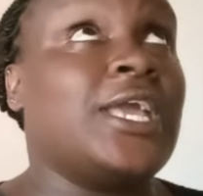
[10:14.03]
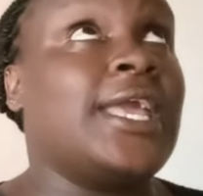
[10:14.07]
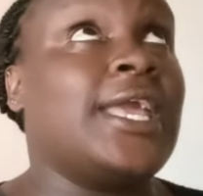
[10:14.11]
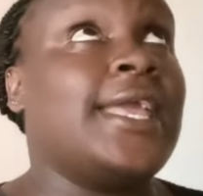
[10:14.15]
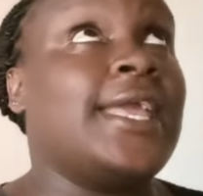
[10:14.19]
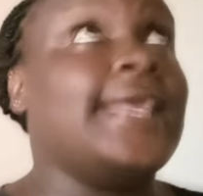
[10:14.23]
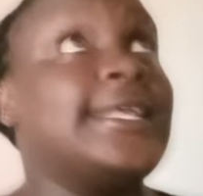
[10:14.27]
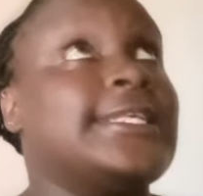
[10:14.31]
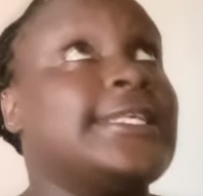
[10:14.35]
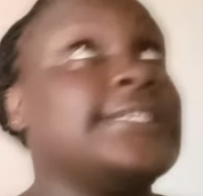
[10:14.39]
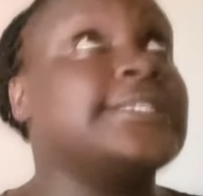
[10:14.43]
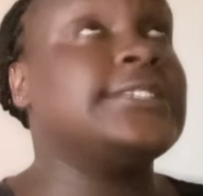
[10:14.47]

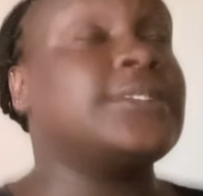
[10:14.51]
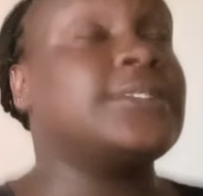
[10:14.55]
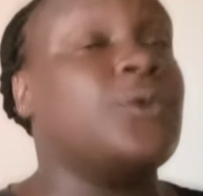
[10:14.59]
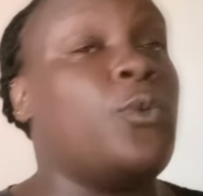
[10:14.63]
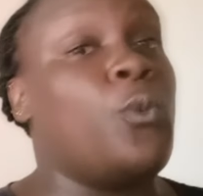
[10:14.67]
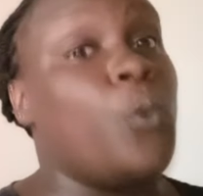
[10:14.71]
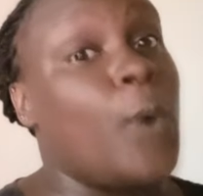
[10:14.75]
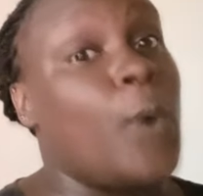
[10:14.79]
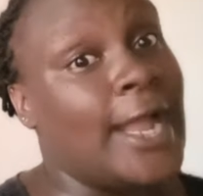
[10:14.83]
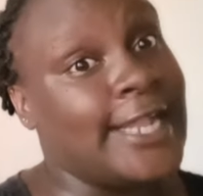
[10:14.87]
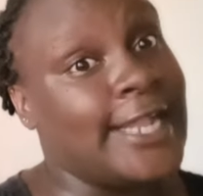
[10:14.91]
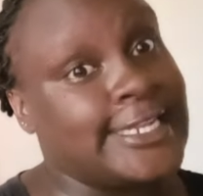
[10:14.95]
is
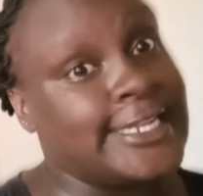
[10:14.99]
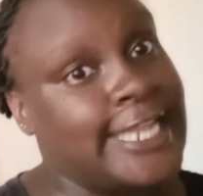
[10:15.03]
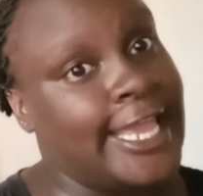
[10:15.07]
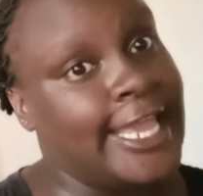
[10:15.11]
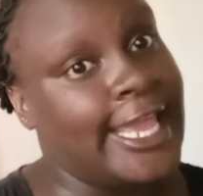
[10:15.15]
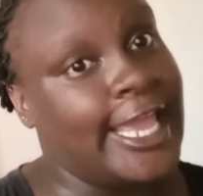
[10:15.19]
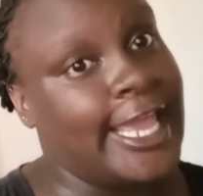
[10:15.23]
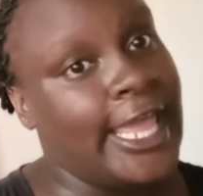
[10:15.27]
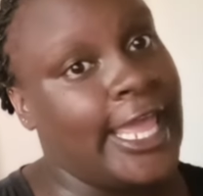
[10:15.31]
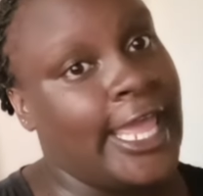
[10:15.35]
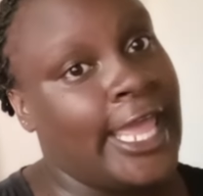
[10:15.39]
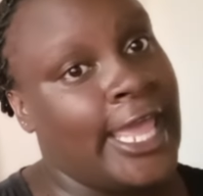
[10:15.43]
one
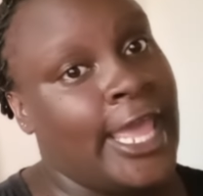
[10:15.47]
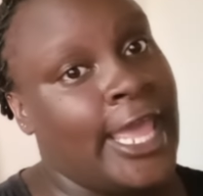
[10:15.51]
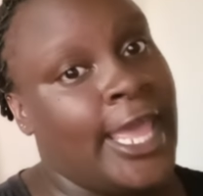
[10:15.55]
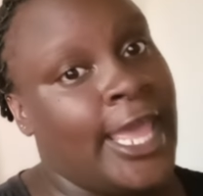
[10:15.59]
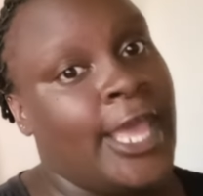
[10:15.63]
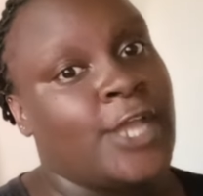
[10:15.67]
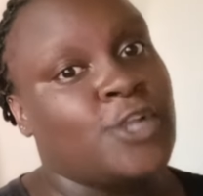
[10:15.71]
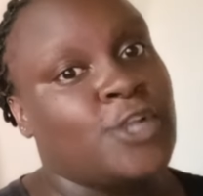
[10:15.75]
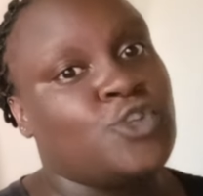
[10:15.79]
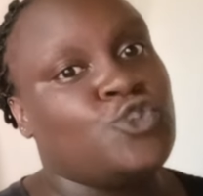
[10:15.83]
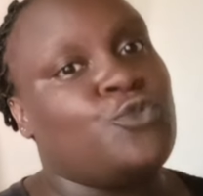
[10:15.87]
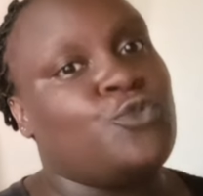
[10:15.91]
day
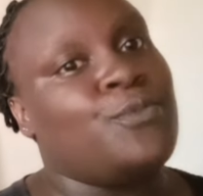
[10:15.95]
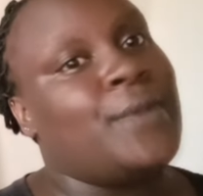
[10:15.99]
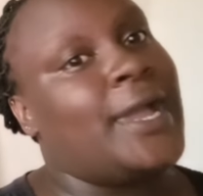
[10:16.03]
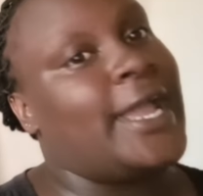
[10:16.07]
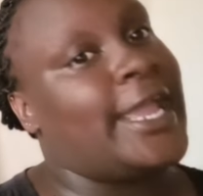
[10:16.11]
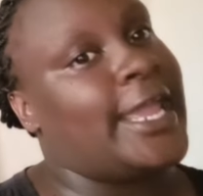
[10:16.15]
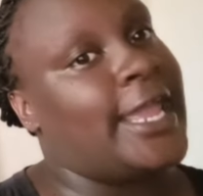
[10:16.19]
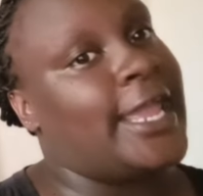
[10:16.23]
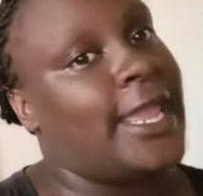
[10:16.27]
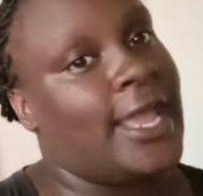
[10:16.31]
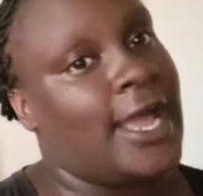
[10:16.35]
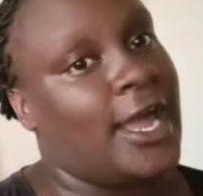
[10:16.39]
to
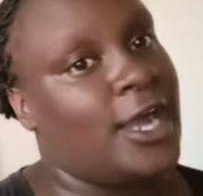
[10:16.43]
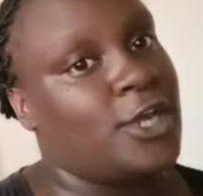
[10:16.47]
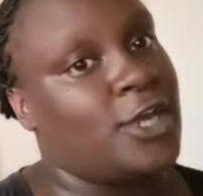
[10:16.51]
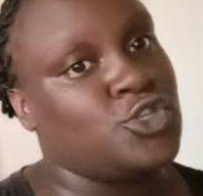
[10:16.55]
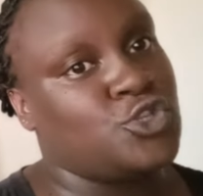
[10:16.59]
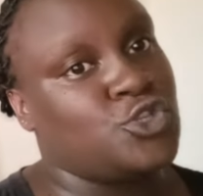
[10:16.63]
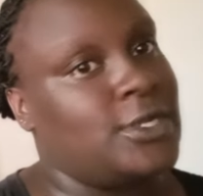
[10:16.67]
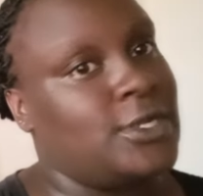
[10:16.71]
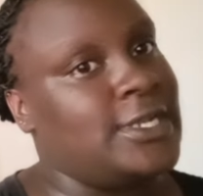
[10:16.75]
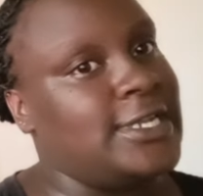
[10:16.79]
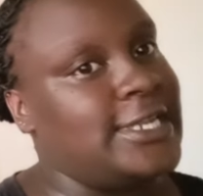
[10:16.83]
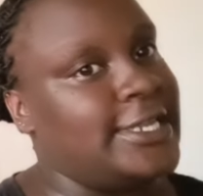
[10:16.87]
my
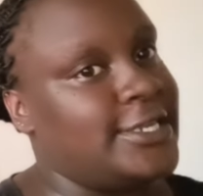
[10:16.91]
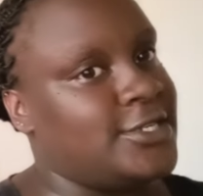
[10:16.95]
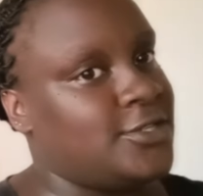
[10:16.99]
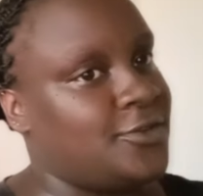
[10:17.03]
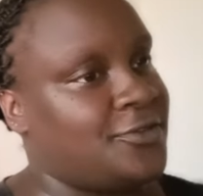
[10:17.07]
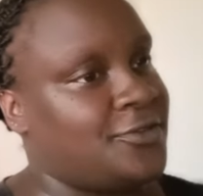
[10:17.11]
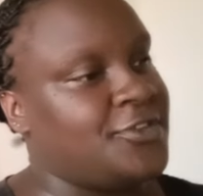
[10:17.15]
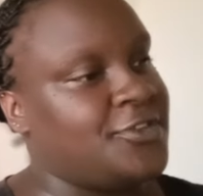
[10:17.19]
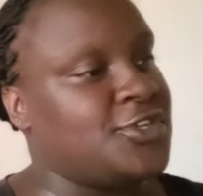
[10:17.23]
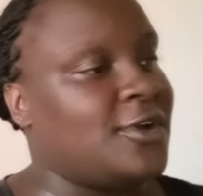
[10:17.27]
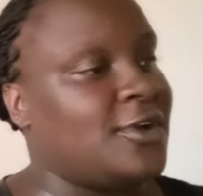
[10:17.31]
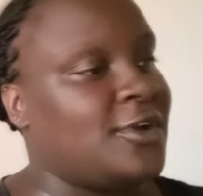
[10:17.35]
actual date of
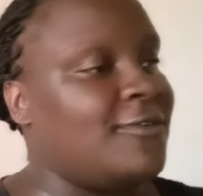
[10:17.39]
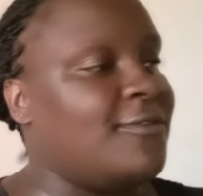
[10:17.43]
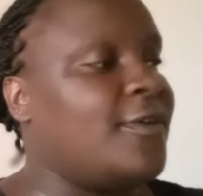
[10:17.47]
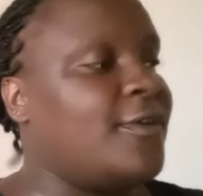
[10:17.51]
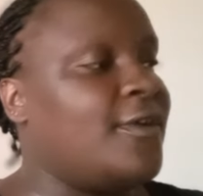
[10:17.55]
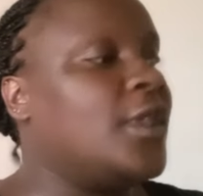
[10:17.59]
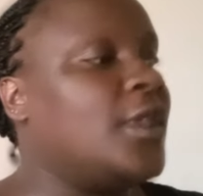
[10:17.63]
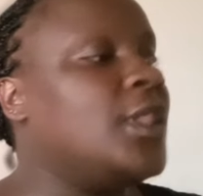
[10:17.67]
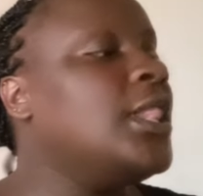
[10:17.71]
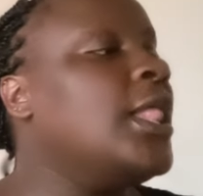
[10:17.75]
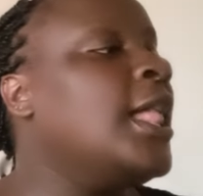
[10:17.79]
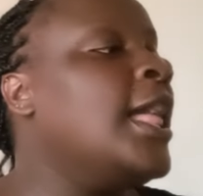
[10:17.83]

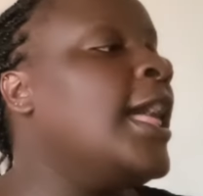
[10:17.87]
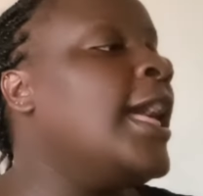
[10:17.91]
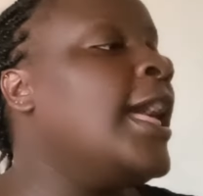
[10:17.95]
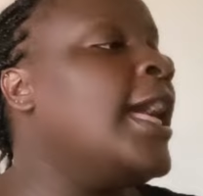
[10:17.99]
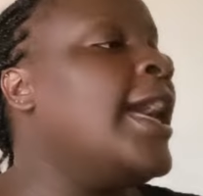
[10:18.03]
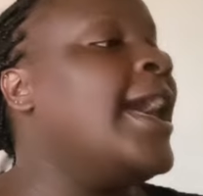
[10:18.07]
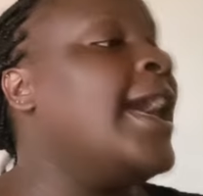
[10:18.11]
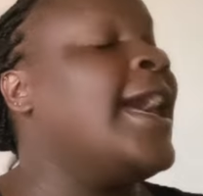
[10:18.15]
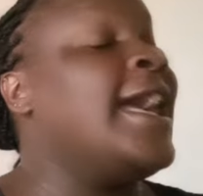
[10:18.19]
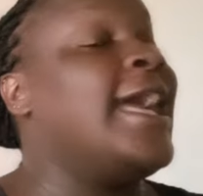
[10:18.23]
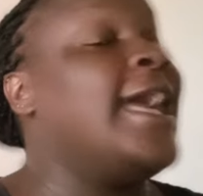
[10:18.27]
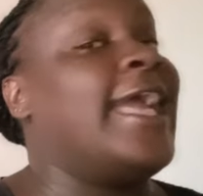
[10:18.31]
travel.
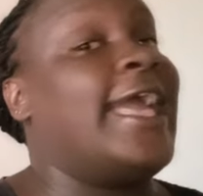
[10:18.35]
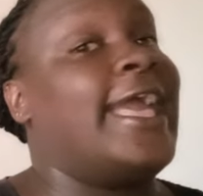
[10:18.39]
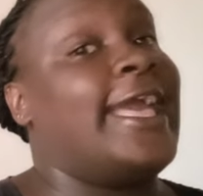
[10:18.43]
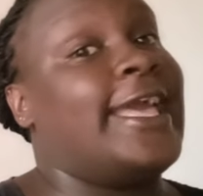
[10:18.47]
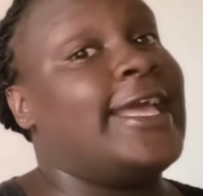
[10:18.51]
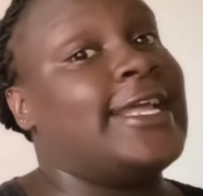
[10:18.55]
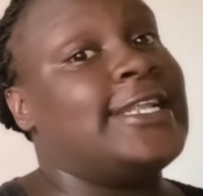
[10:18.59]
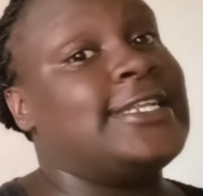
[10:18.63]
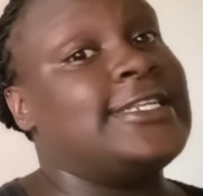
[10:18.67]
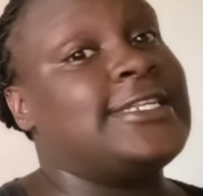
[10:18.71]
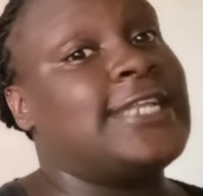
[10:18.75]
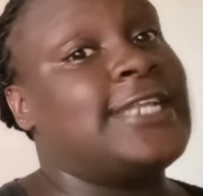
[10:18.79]

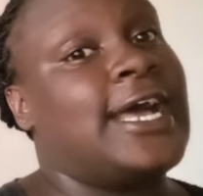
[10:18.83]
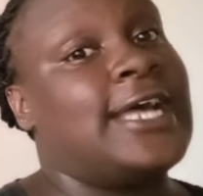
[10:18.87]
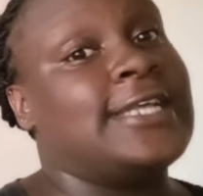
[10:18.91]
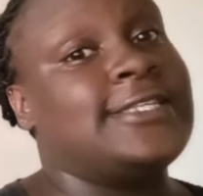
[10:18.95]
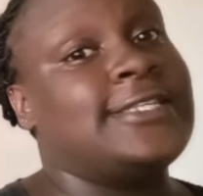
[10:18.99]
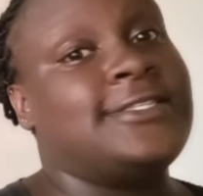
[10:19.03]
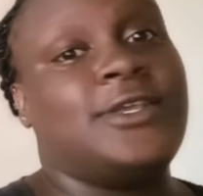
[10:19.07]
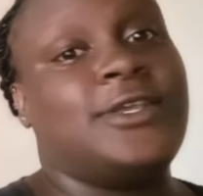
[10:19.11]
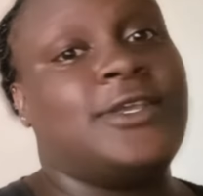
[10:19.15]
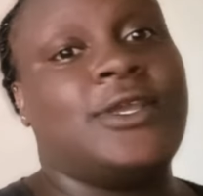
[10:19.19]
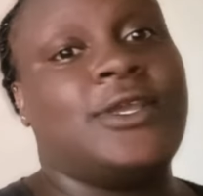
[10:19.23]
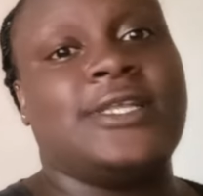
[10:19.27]
And as
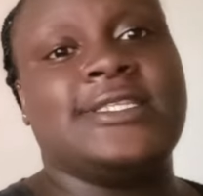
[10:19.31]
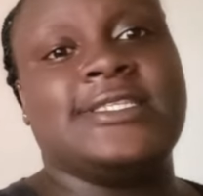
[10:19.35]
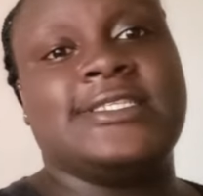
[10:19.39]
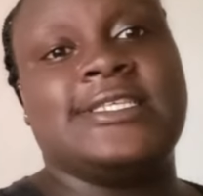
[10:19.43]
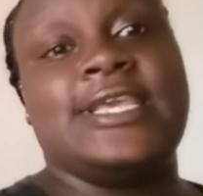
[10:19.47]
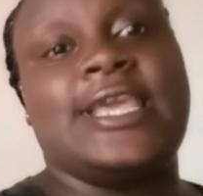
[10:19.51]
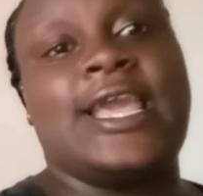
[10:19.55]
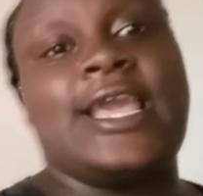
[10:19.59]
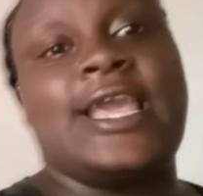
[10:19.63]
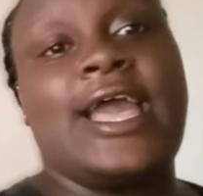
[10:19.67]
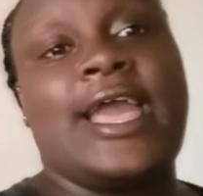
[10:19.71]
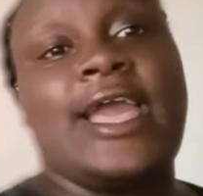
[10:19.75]
you can
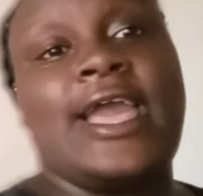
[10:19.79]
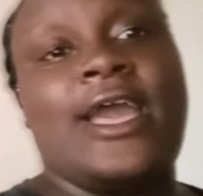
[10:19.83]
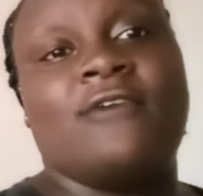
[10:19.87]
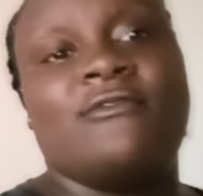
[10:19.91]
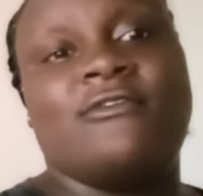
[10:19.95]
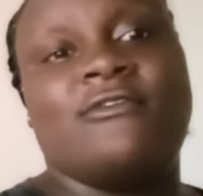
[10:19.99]
see, I have a